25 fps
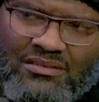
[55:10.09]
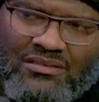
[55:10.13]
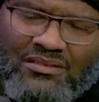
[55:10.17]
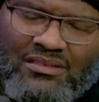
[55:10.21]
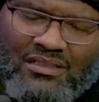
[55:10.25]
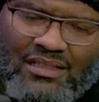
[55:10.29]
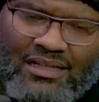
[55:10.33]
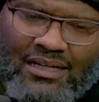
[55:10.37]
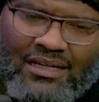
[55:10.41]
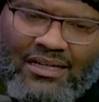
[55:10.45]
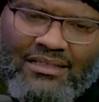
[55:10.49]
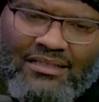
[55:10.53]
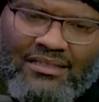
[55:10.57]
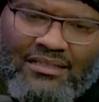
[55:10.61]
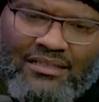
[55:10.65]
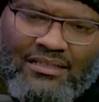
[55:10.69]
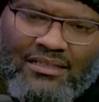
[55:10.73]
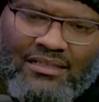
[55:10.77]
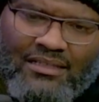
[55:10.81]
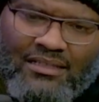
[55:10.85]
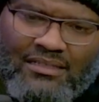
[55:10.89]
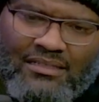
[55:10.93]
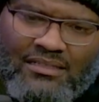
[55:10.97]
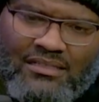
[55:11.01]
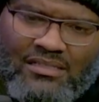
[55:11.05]
like
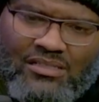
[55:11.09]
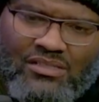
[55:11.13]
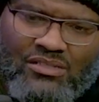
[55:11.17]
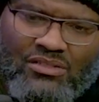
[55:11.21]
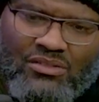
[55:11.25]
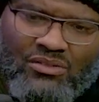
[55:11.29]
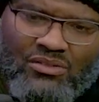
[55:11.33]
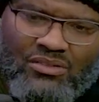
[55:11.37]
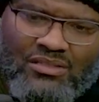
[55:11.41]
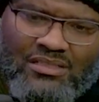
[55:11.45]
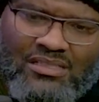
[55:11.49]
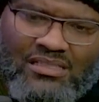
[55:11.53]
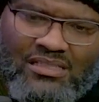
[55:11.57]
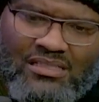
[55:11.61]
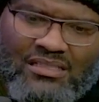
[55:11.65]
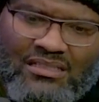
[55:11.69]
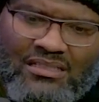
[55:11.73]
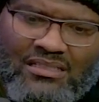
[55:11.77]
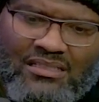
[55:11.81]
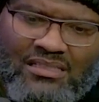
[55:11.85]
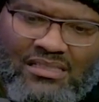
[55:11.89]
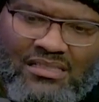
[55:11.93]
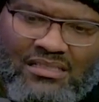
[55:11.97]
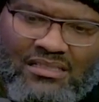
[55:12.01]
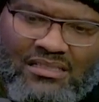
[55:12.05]
and so because it
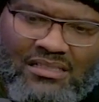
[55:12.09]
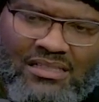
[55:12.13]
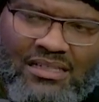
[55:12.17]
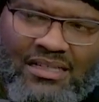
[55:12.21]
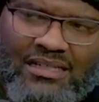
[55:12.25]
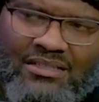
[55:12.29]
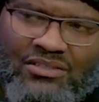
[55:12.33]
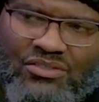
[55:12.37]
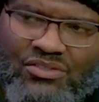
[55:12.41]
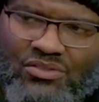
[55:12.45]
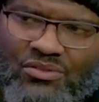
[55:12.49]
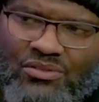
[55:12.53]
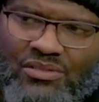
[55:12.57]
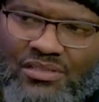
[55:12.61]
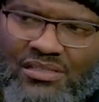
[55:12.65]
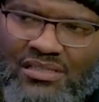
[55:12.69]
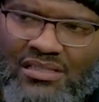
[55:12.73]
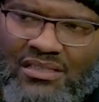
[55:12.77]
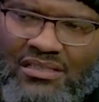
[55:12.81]
is a dangerous